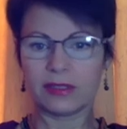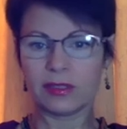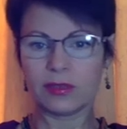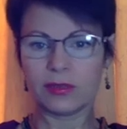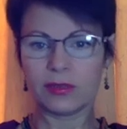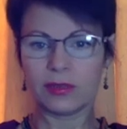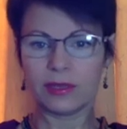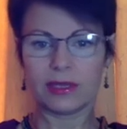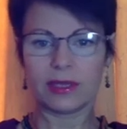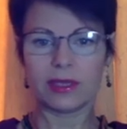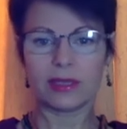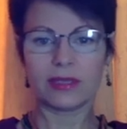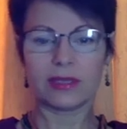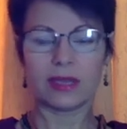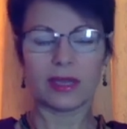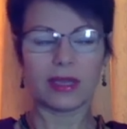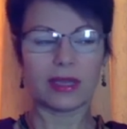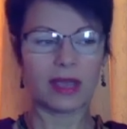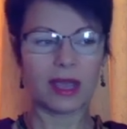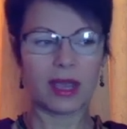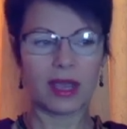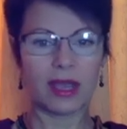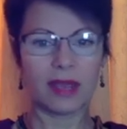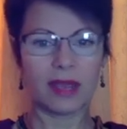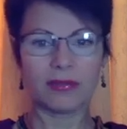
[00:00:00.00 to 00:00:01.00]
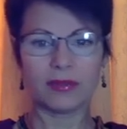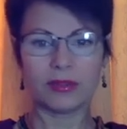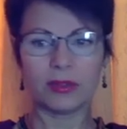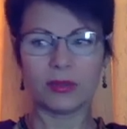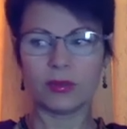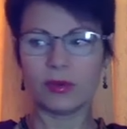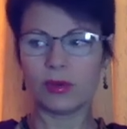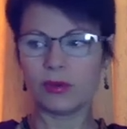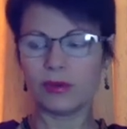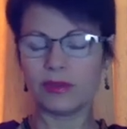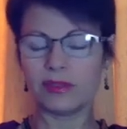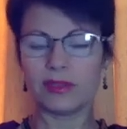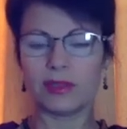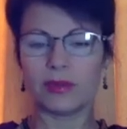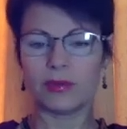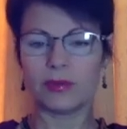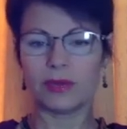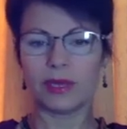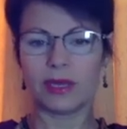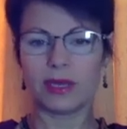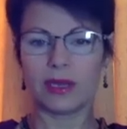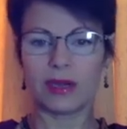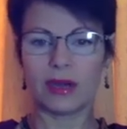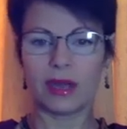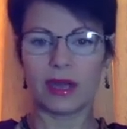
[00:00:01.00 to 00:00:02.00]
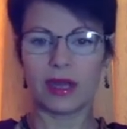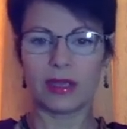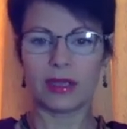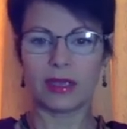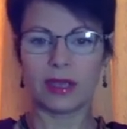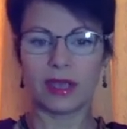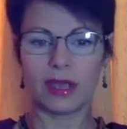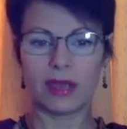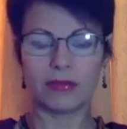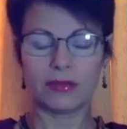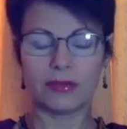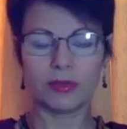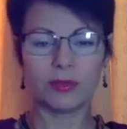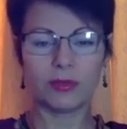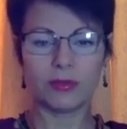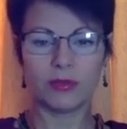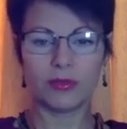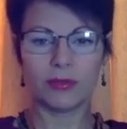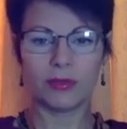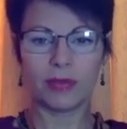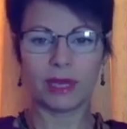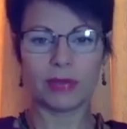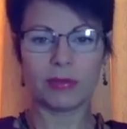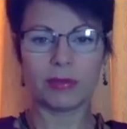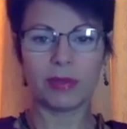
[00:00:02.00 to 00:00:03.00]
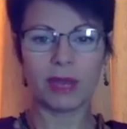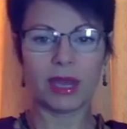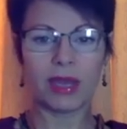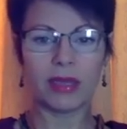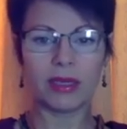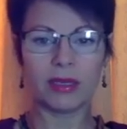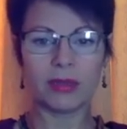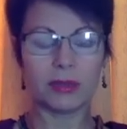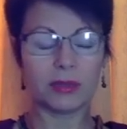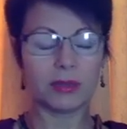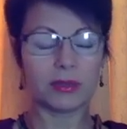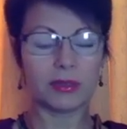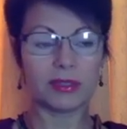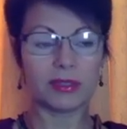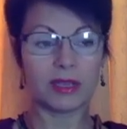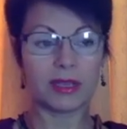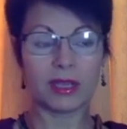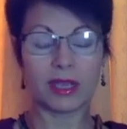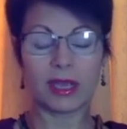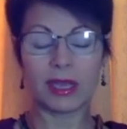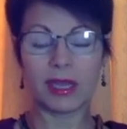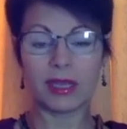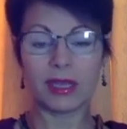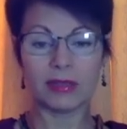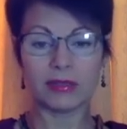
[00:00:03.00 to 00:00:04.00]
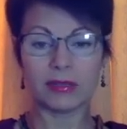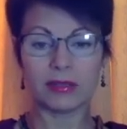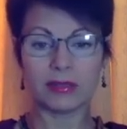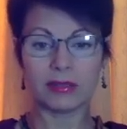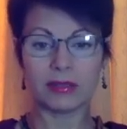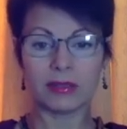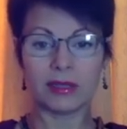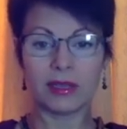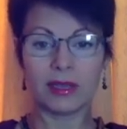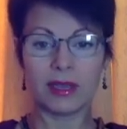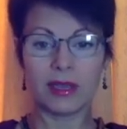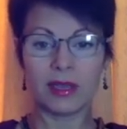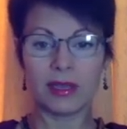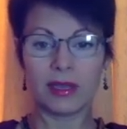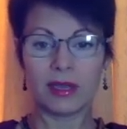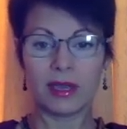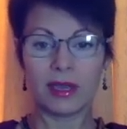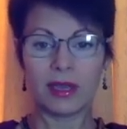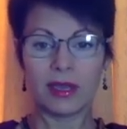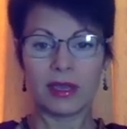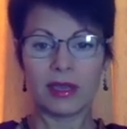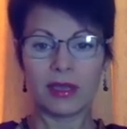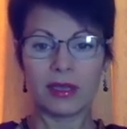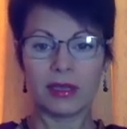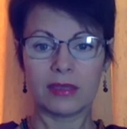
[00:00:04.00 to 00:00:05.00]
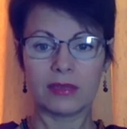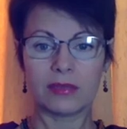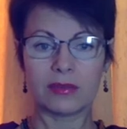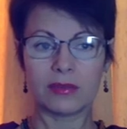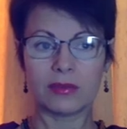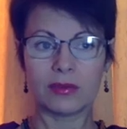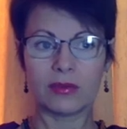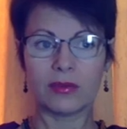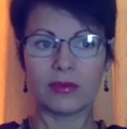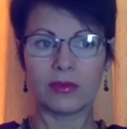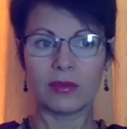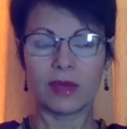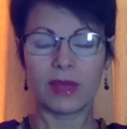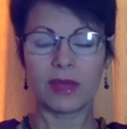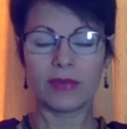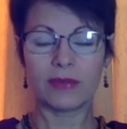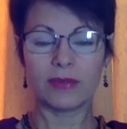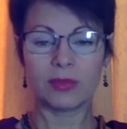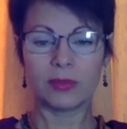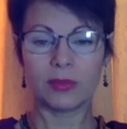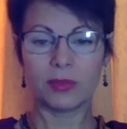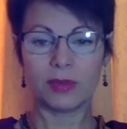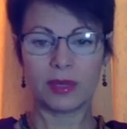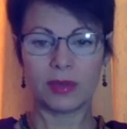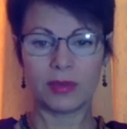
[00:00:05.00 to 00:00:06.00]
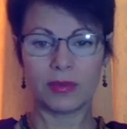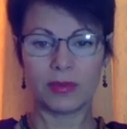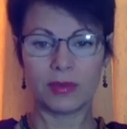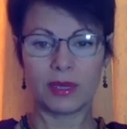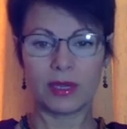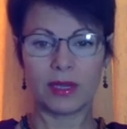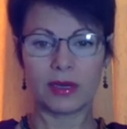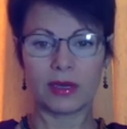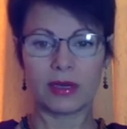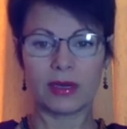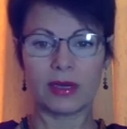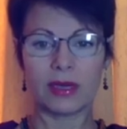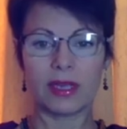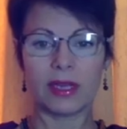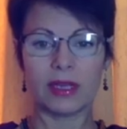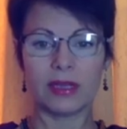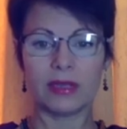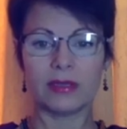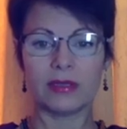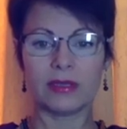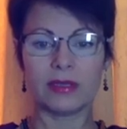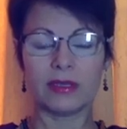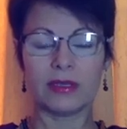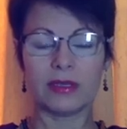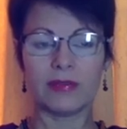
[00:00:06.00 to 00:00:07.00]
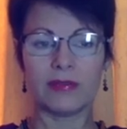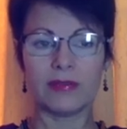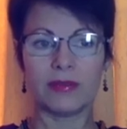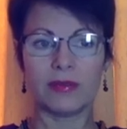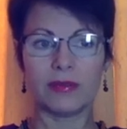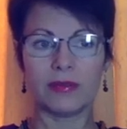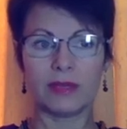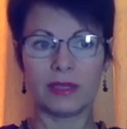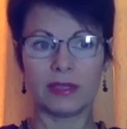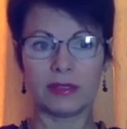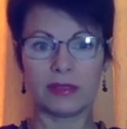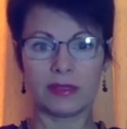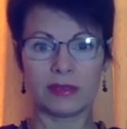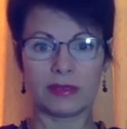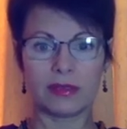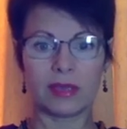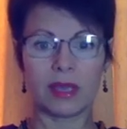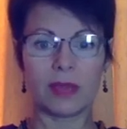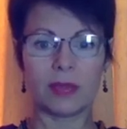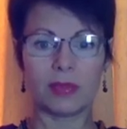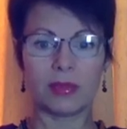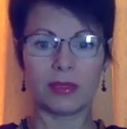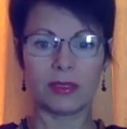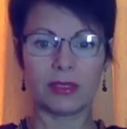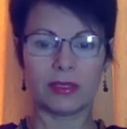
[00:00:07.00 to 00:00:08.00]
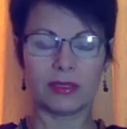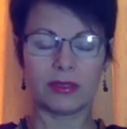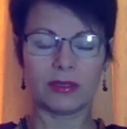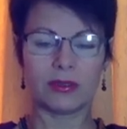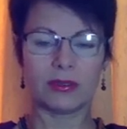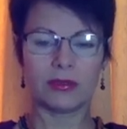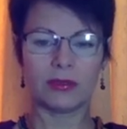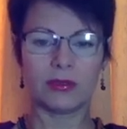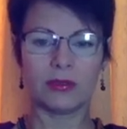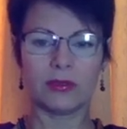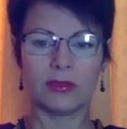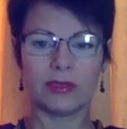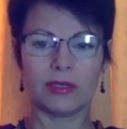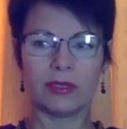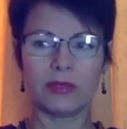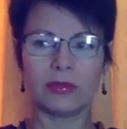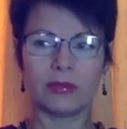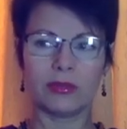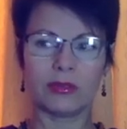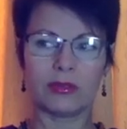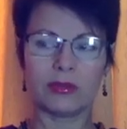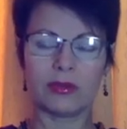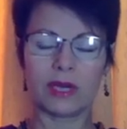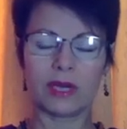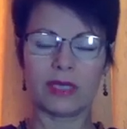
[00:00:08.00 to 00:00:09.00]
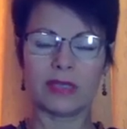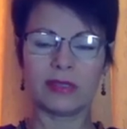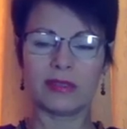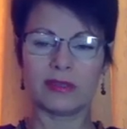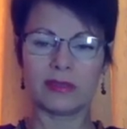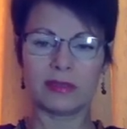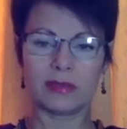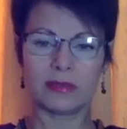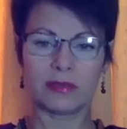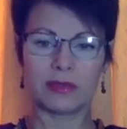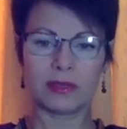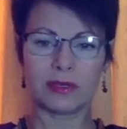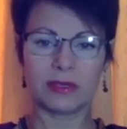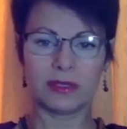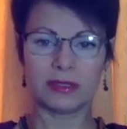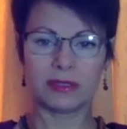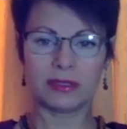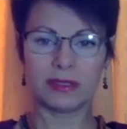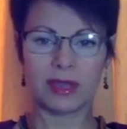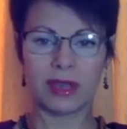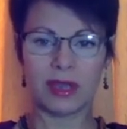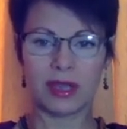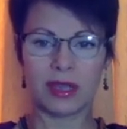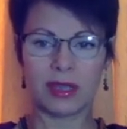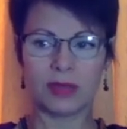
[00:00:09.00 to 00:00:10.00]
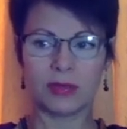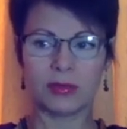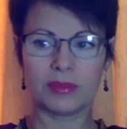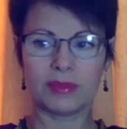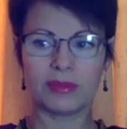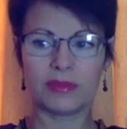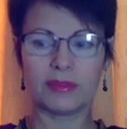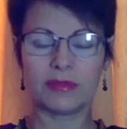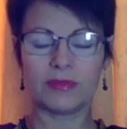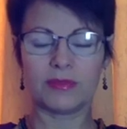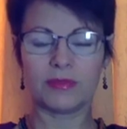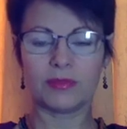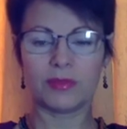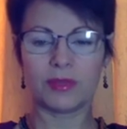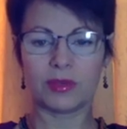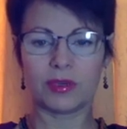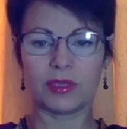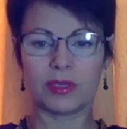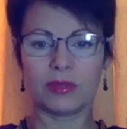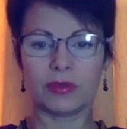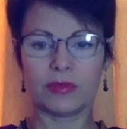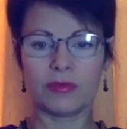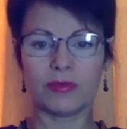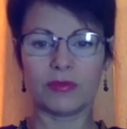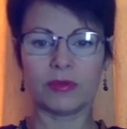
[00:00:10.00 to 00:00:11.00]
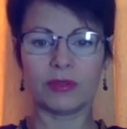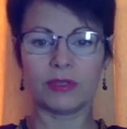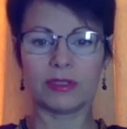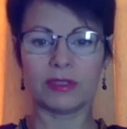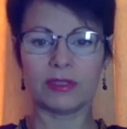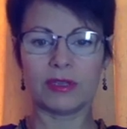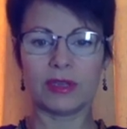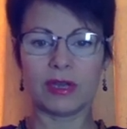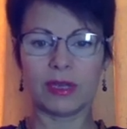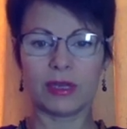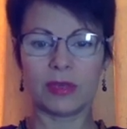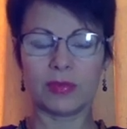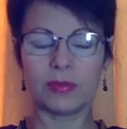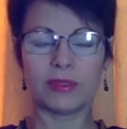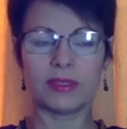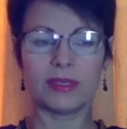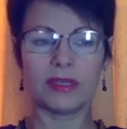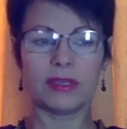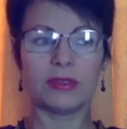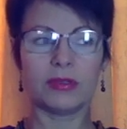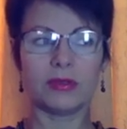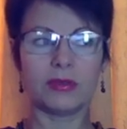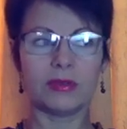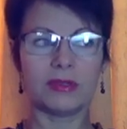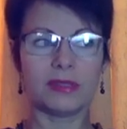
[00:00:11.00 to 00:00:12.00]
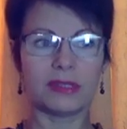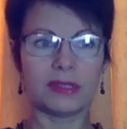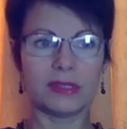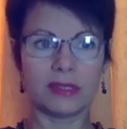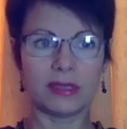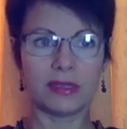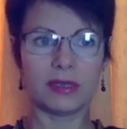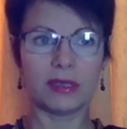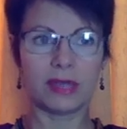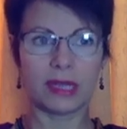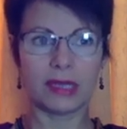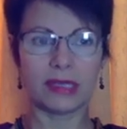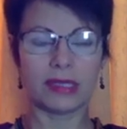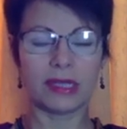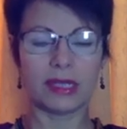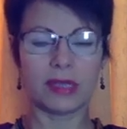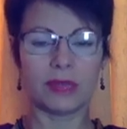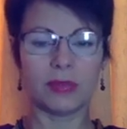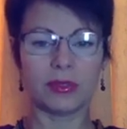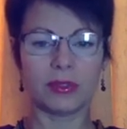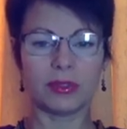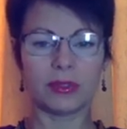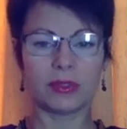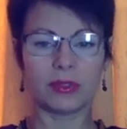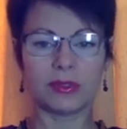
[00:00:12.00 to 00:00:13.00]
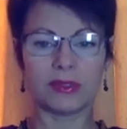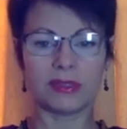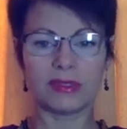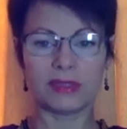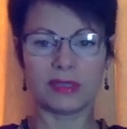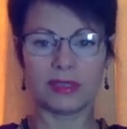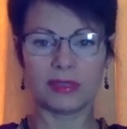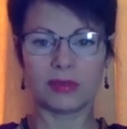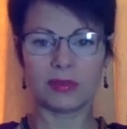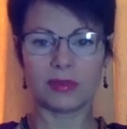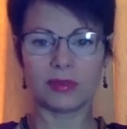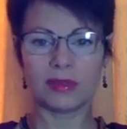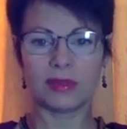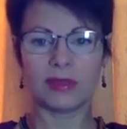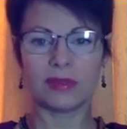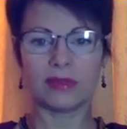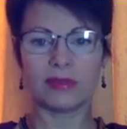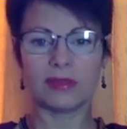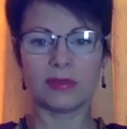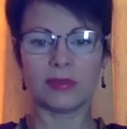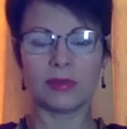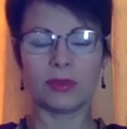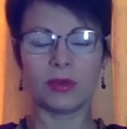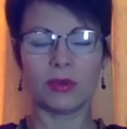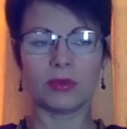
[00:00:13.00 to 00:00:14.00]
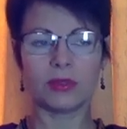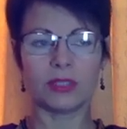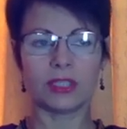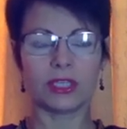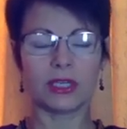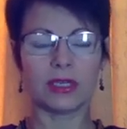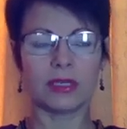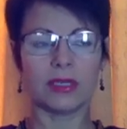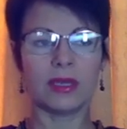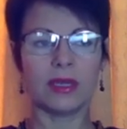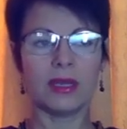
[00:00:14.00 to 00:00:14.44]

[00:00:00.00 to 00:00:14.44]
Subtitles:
with it. I have to go somewhere. I have to move my body because I can't. So you have to be aware. And if this is happening to you and you tried several times, 3 to 4 times and you're still unable to sit with this emotion,